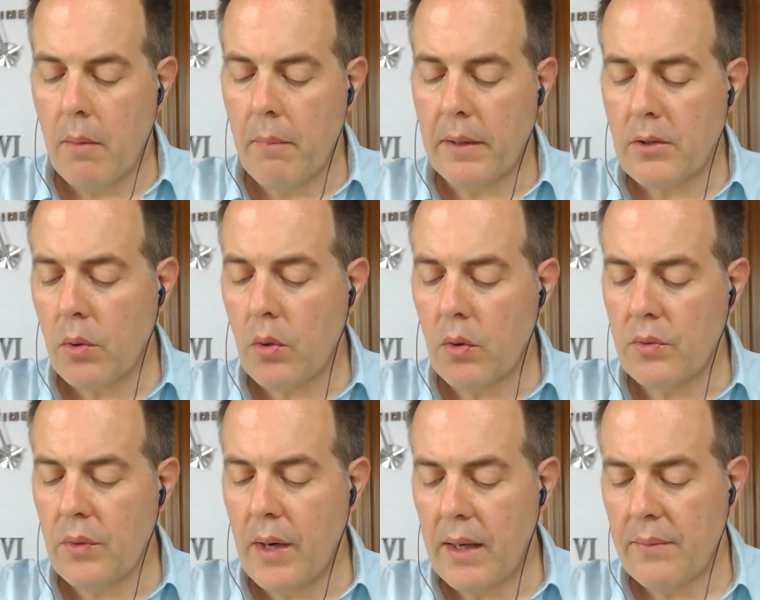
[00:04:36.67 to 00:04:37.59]

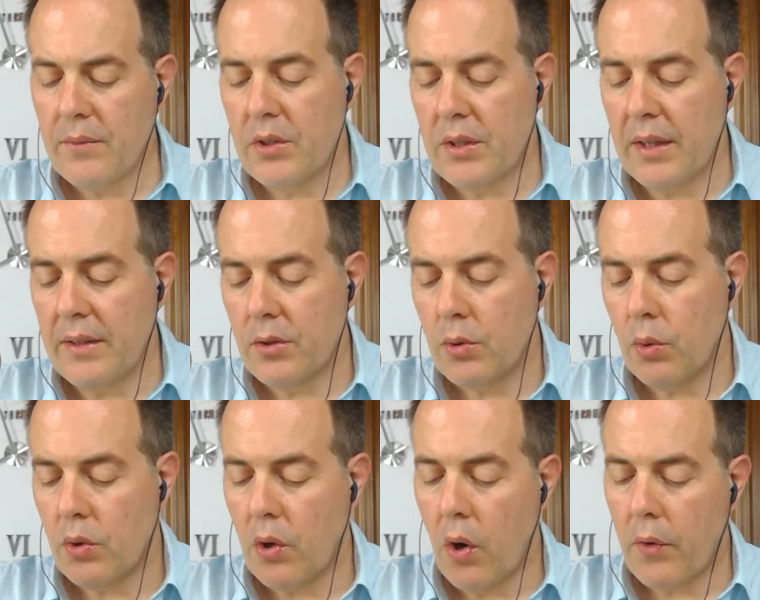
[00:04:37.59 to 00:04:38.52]
Mitochondria tend
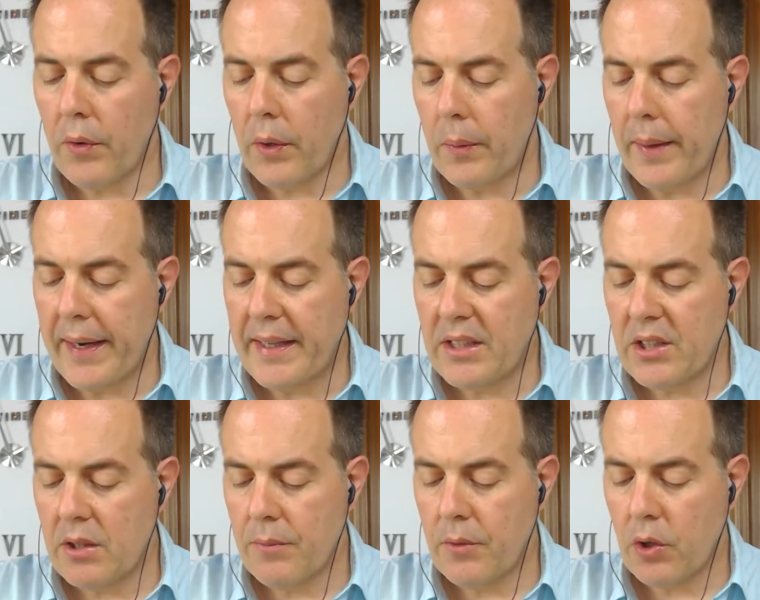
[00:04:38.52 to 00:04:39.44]
to congregate